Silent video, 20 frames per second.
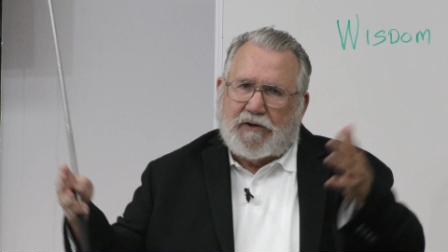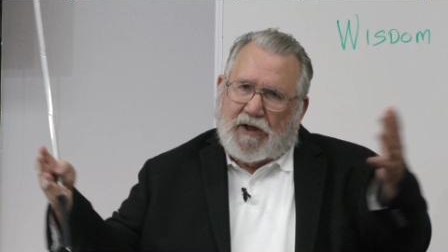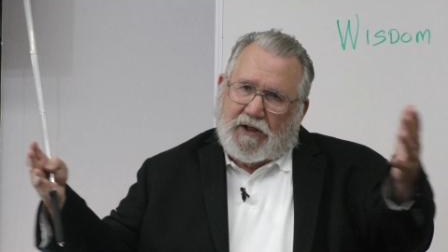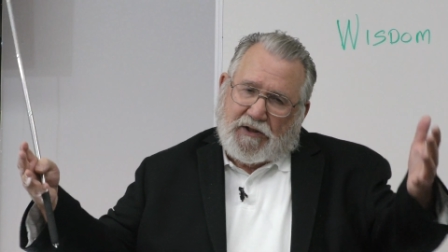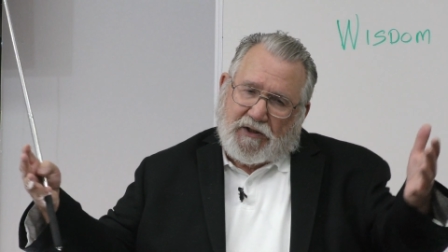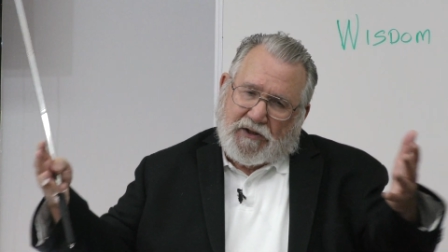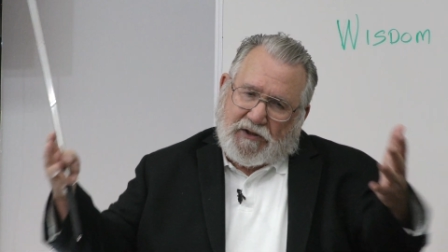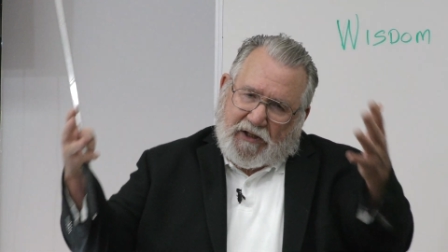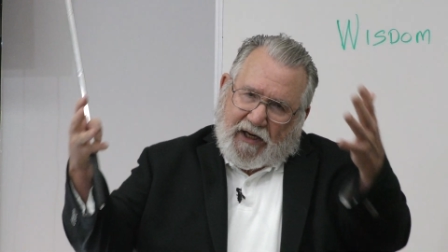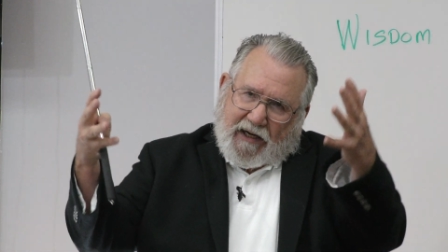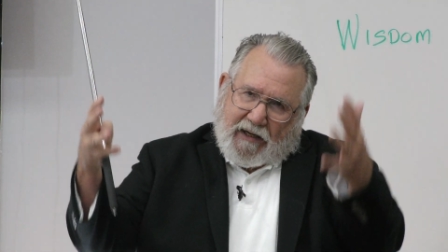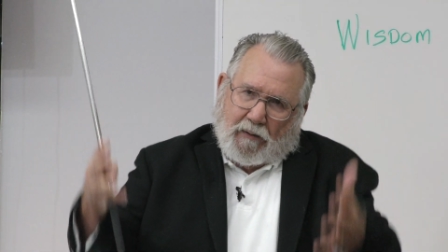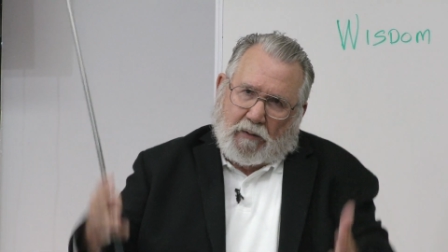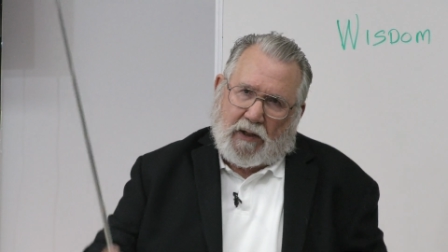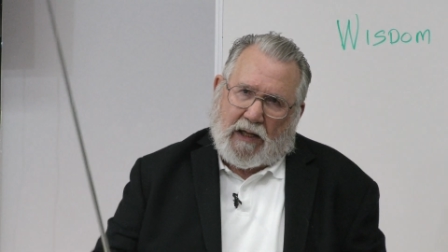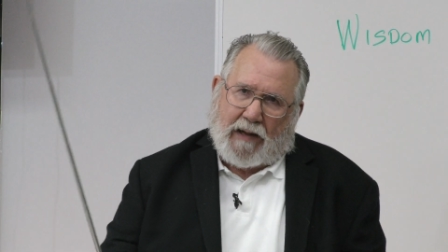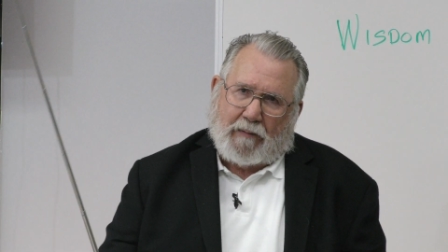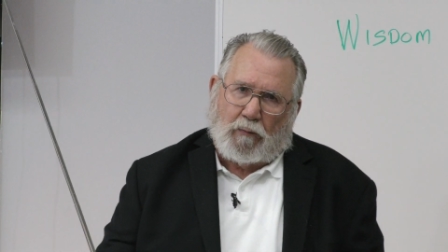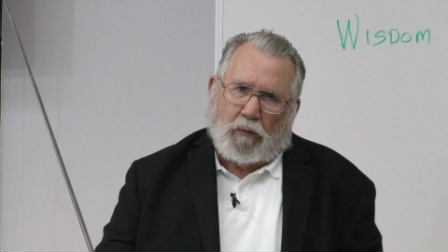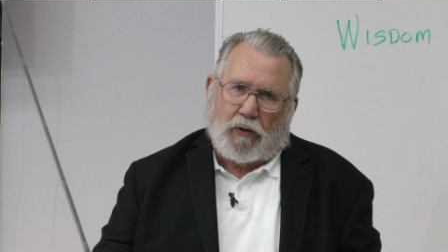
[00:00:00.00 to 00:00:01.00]
they just take up a
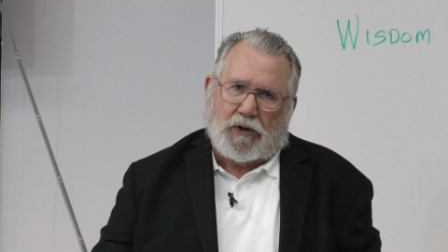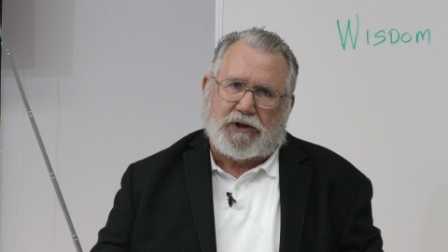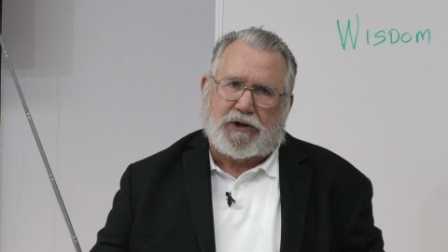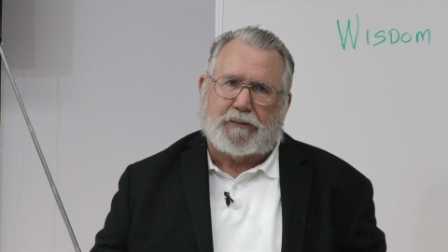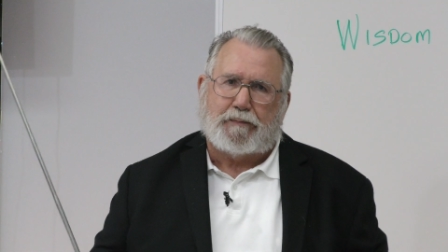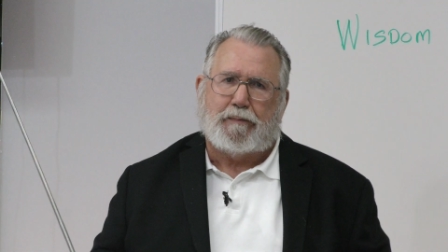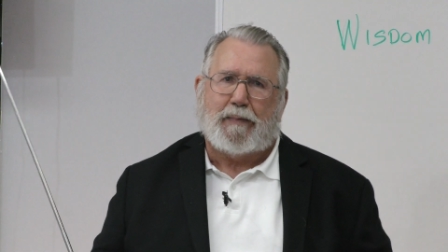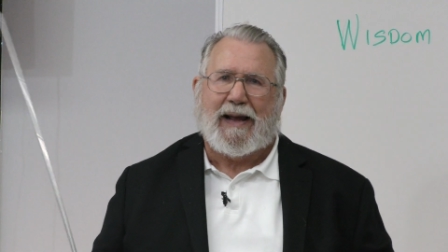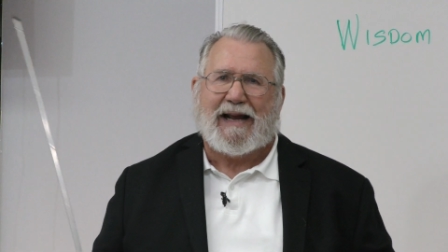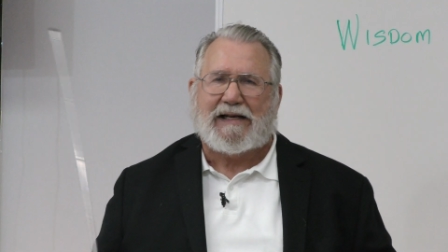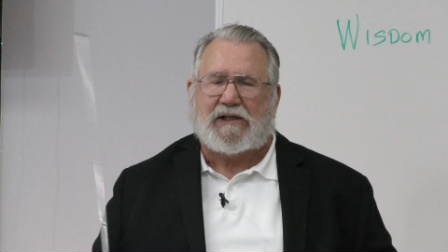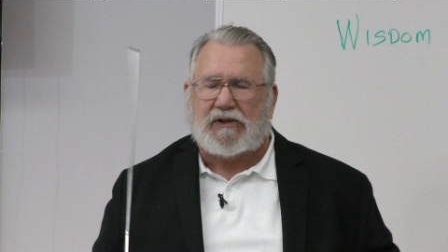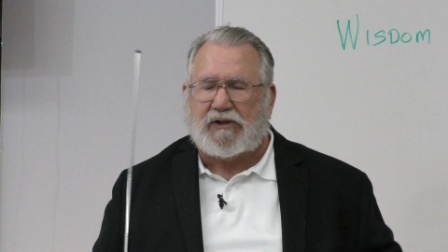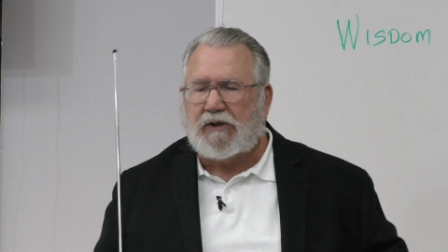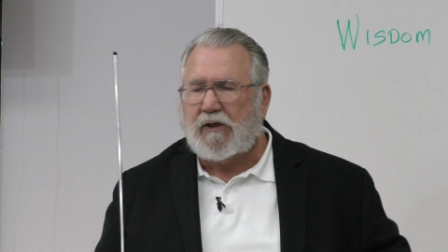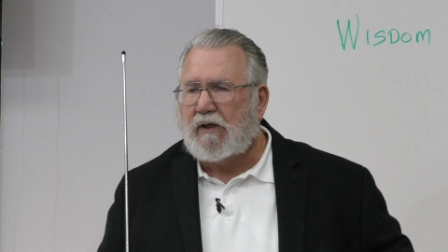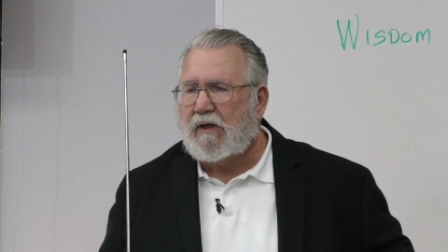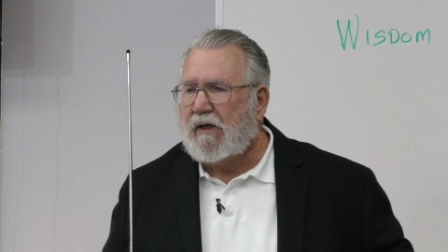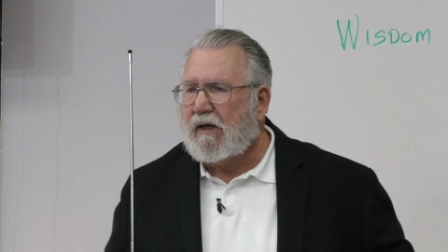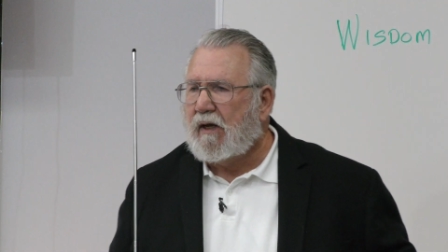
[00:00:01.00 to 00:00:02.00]
lot more space,
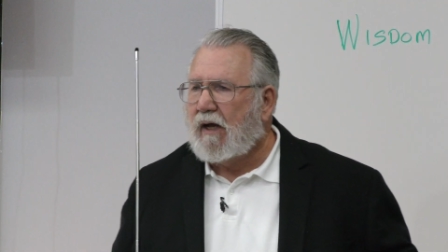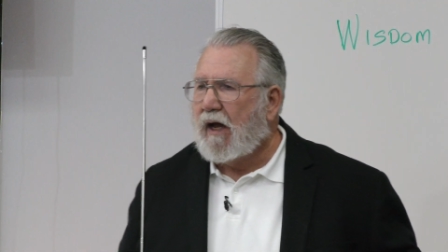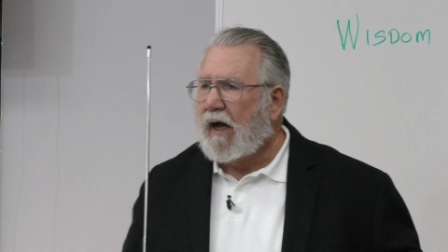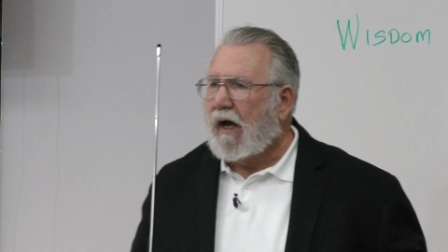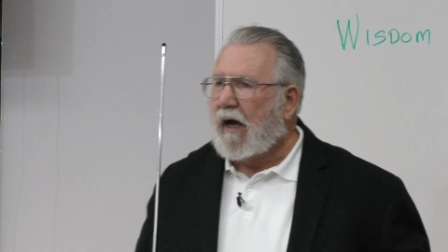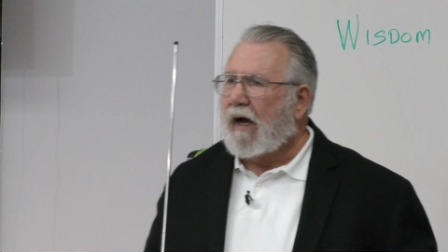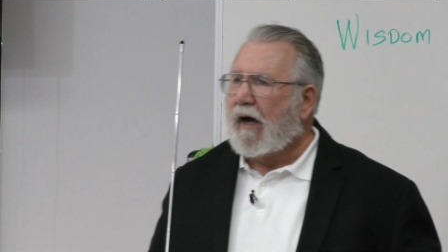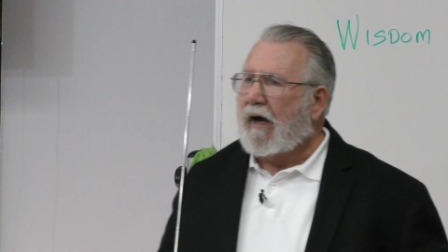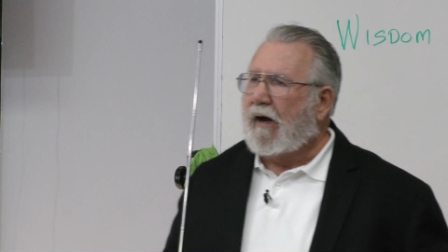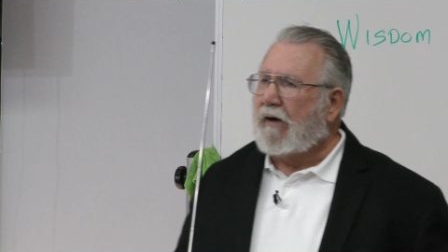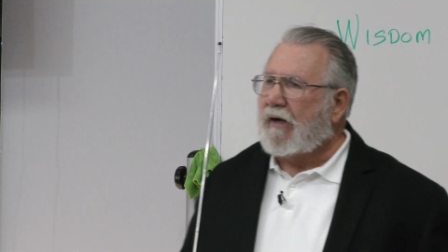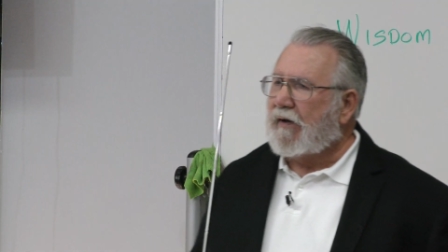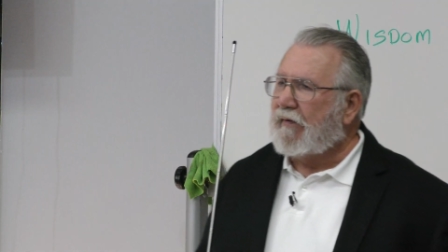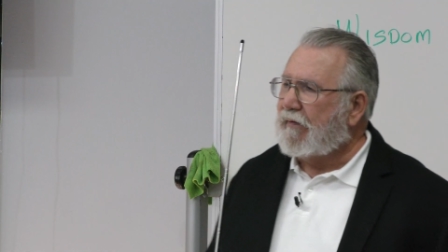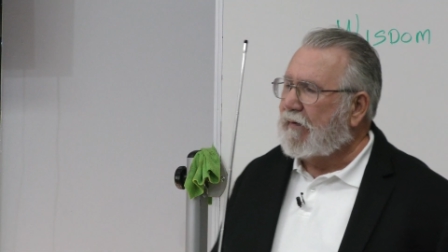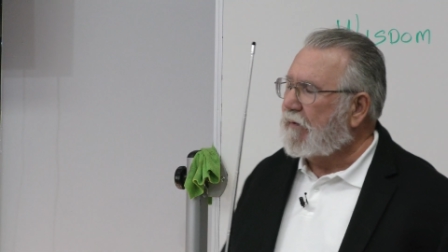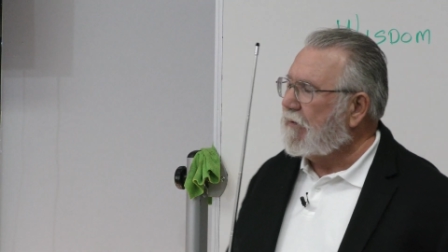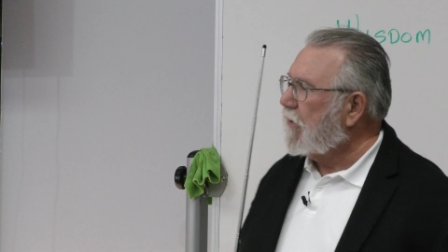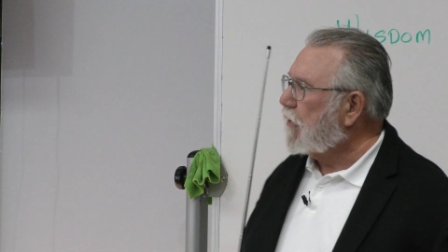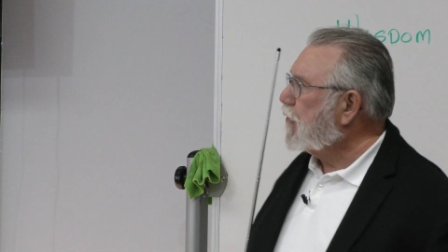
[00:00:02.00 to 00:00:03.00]

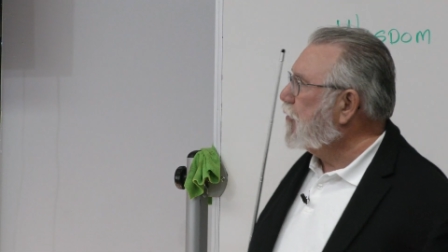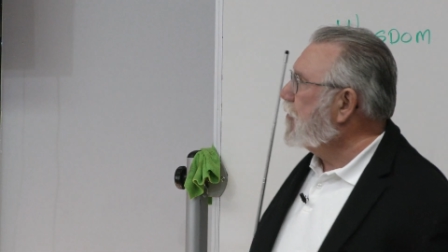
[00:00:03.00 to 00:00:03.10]
and their